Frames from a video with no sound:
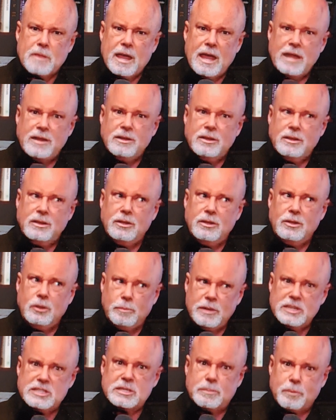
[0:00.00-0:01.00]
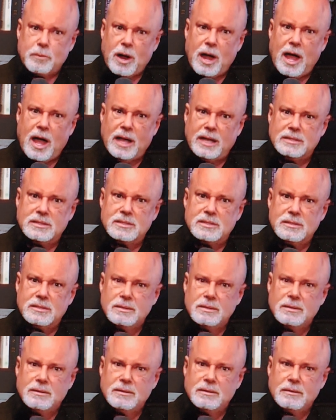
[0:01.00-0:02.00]
And you'll be surprised.
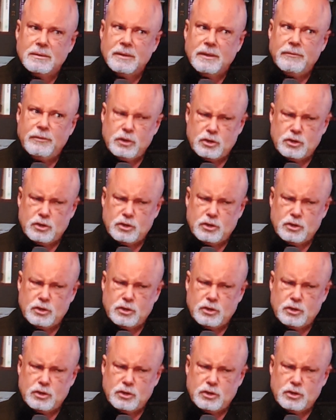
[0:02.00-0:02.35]
If